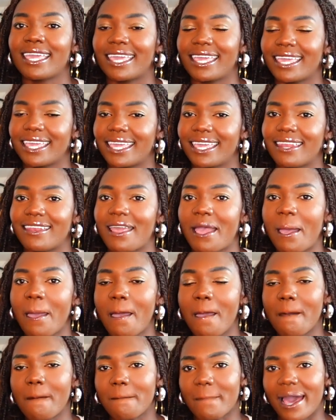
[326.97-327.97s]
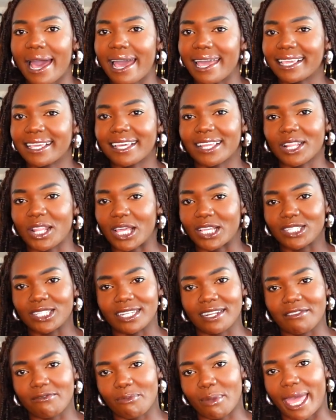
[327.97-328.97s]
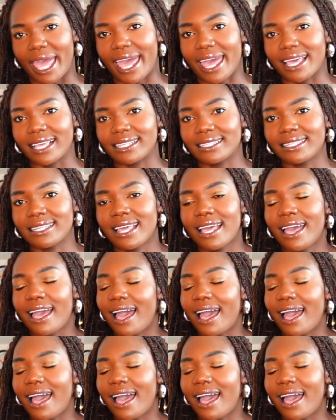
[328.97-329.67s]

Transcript: in my collection of bags.